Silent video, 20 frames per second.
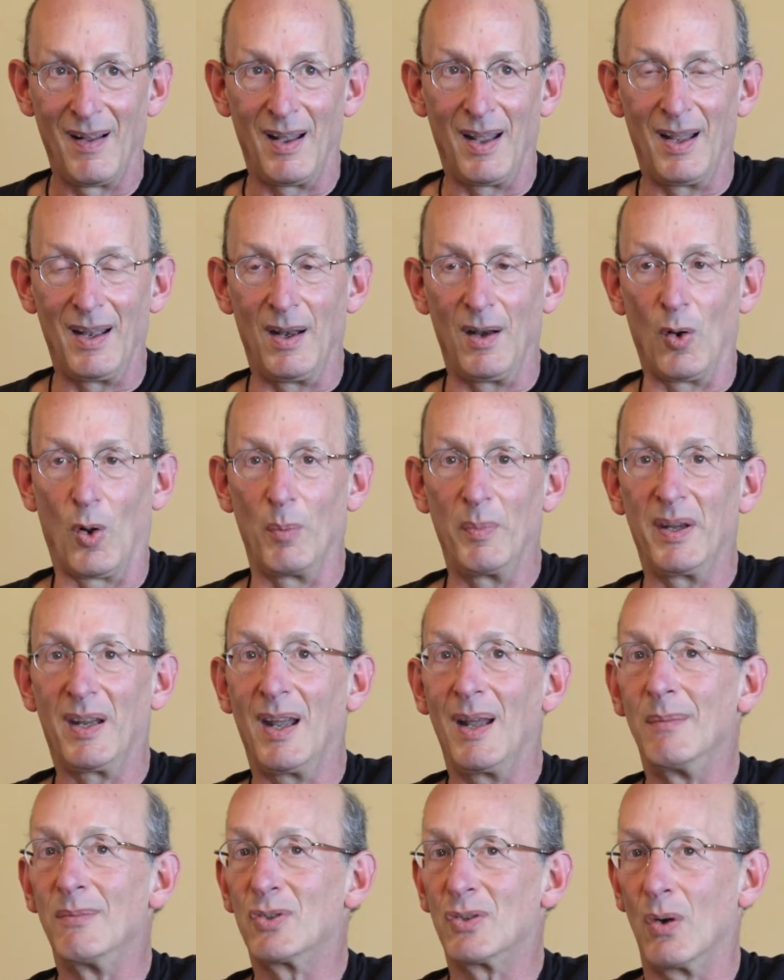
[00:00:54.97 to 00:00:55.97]
It, it all
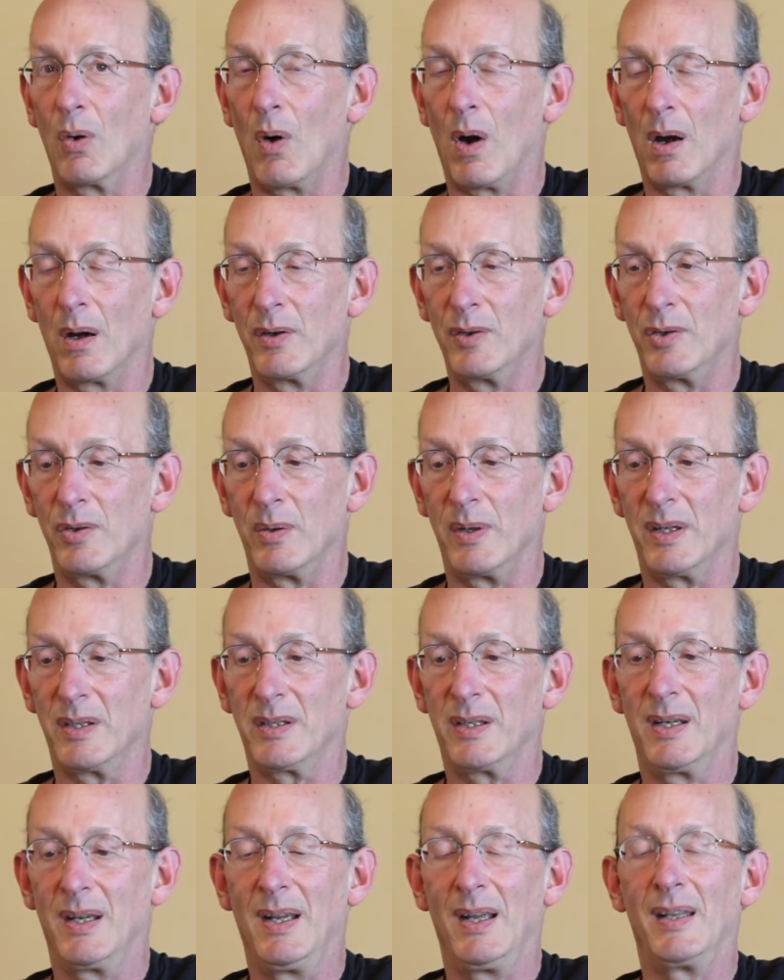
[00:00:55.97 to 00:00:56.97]
became so
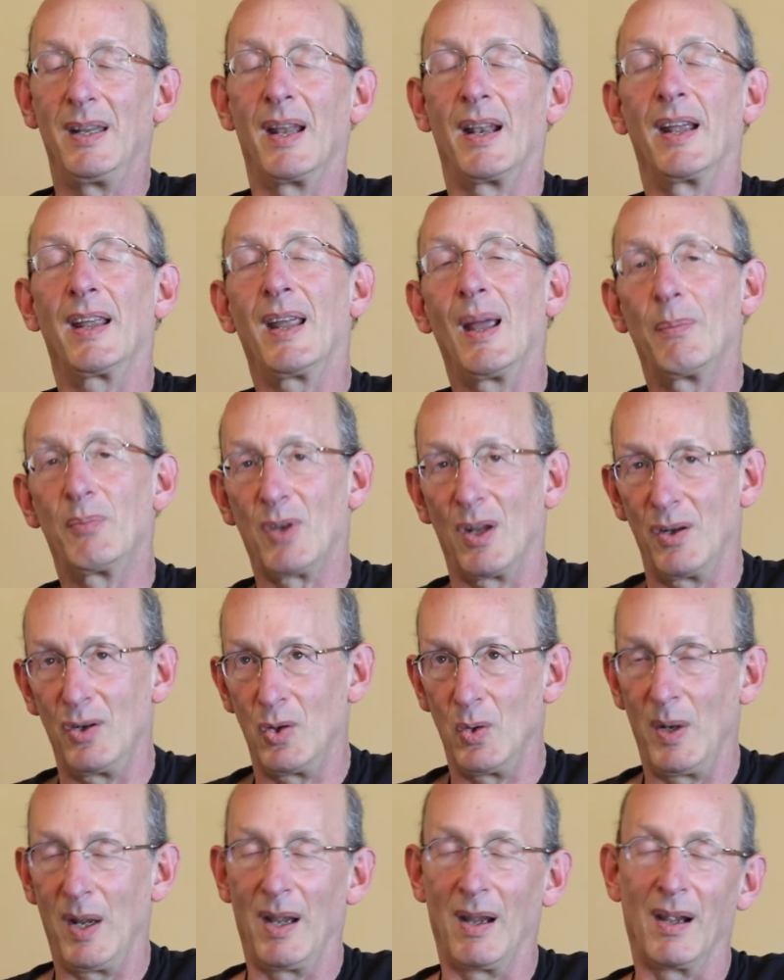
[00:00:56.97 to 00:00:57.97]
arduous, yet I kept on
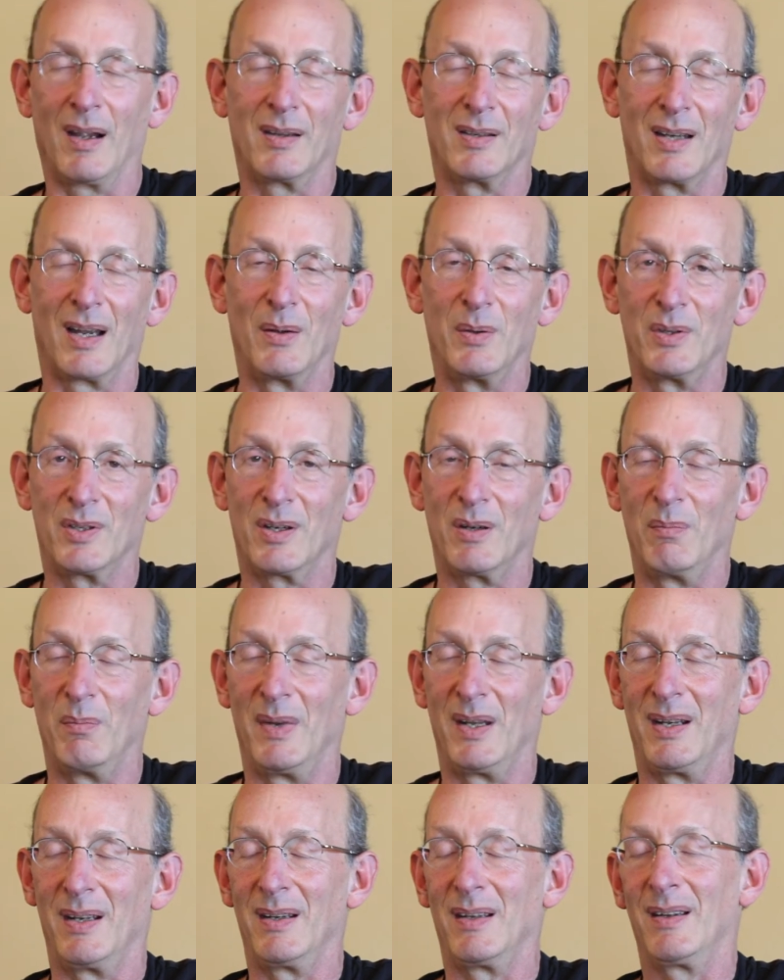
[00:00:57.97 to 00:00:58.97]
doing it because I was
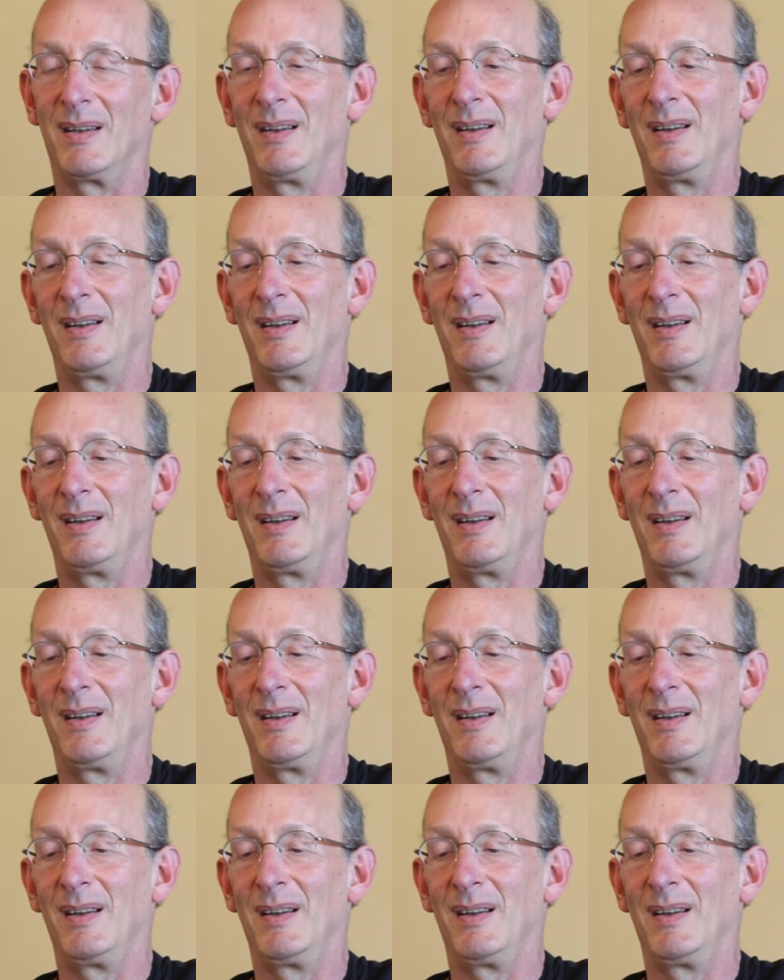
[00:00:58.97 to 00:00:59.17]
committed.